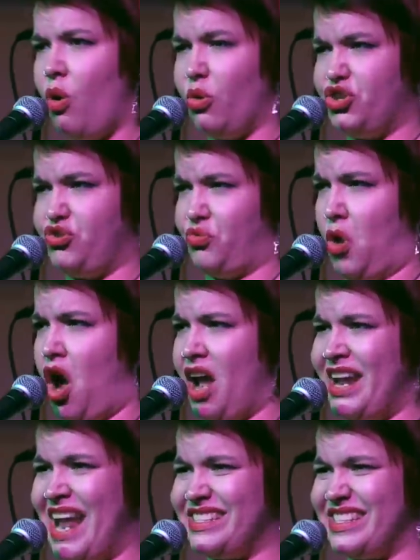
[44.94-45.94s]
Or
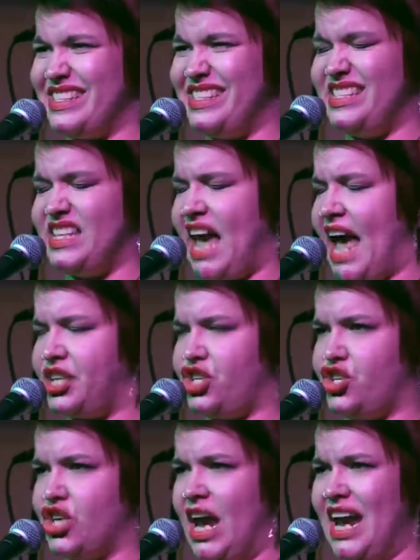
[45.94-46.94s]
drawn as a
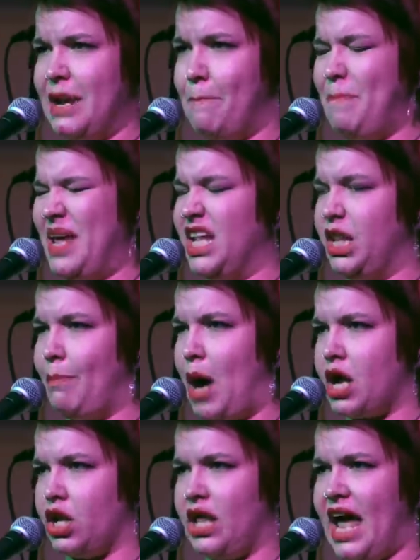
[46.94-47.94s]
sketch in pill
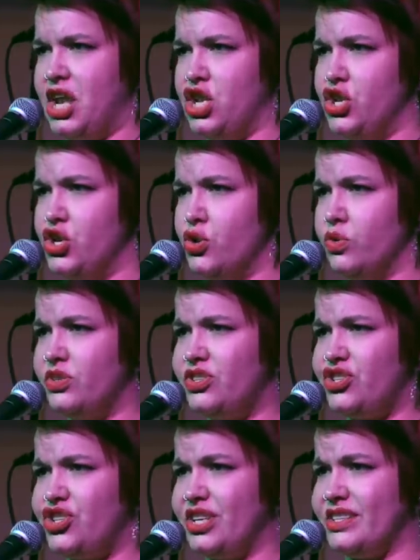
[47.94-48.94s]
bottle and
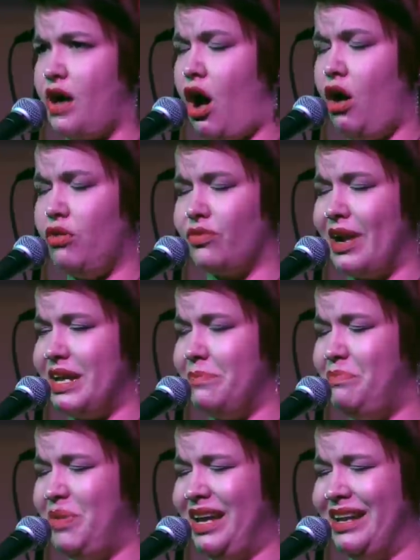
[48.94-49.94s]
noose. She has already
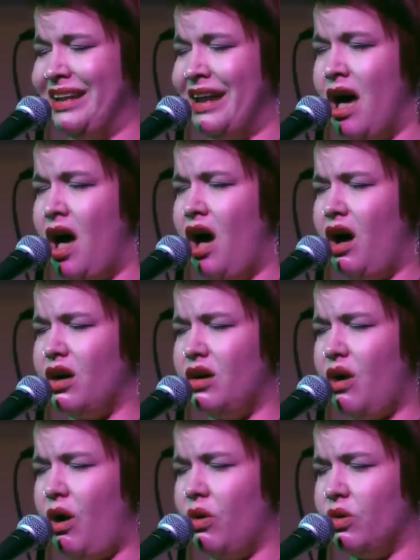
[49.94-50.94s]
been a
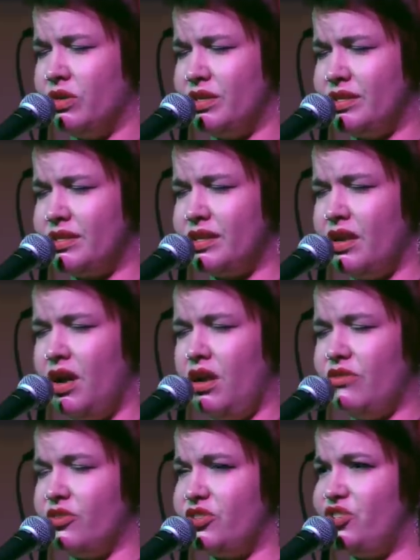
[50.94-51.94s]
ghost.
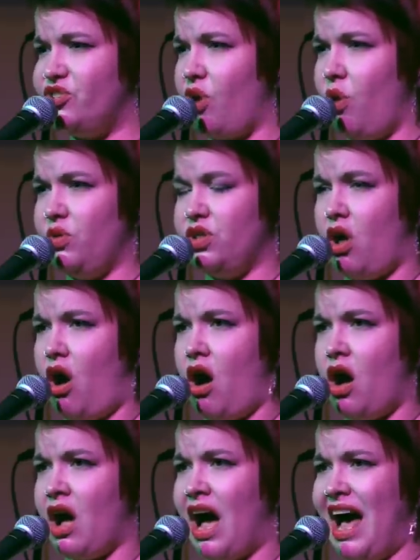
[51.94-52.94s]
For so
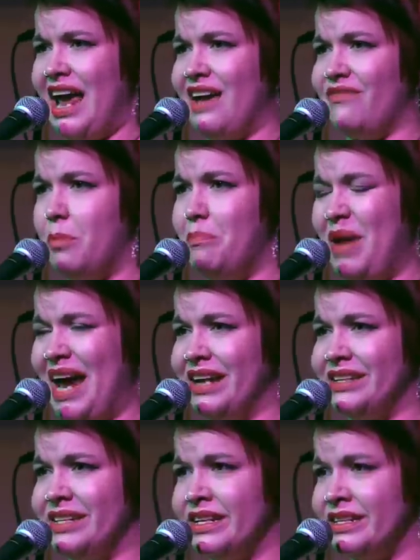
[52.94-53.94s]
long, I have
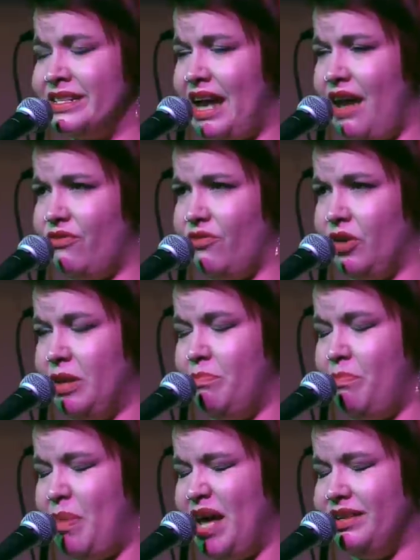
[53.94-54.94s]
abandoned every
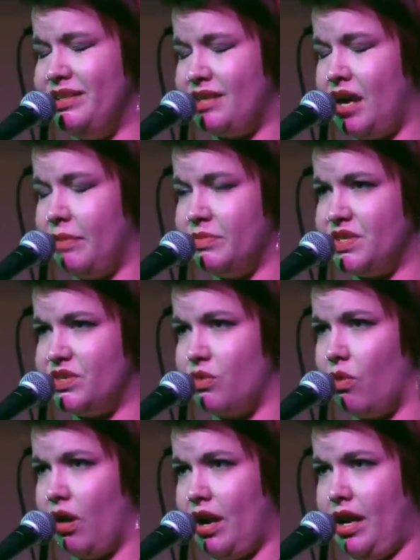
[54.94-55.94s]
bedtime
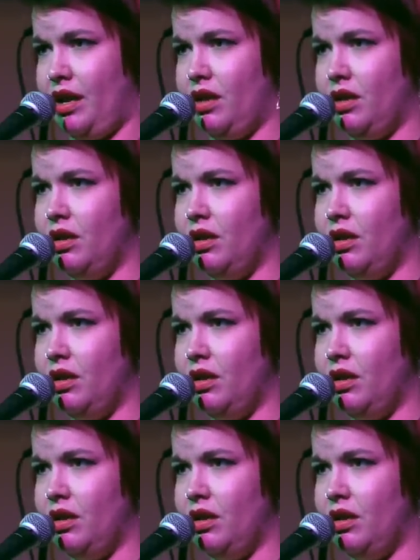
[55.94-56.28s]
story.